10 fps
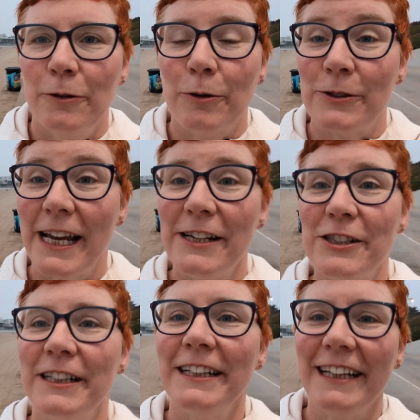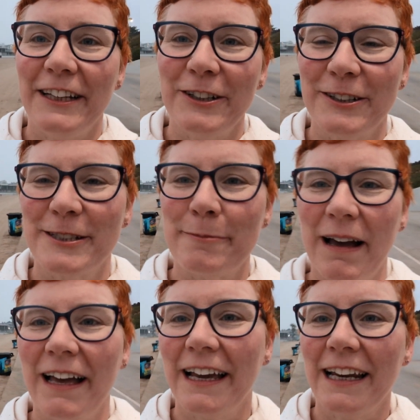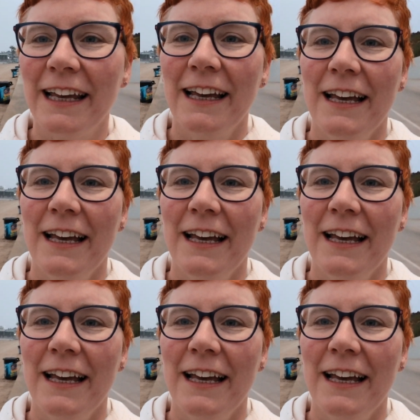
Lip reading: rotation in your spine